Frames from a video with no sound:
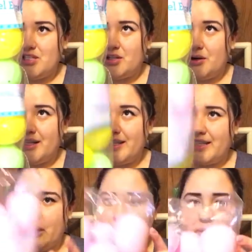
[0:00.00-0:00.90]
So I like
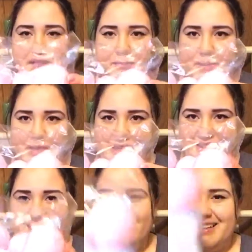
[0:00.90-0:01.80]
that. Oh, and
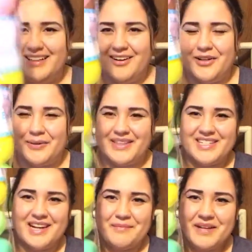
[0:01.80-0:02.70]
pink all the way at the
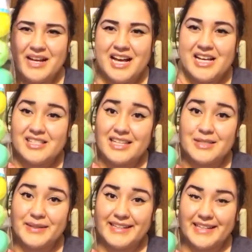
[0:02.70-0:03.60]
top. So
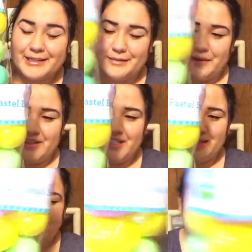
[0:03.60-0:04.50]
that's what I like about these
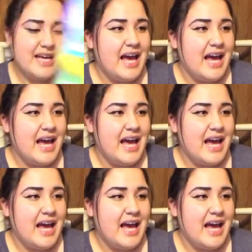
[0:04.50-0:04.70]
ones.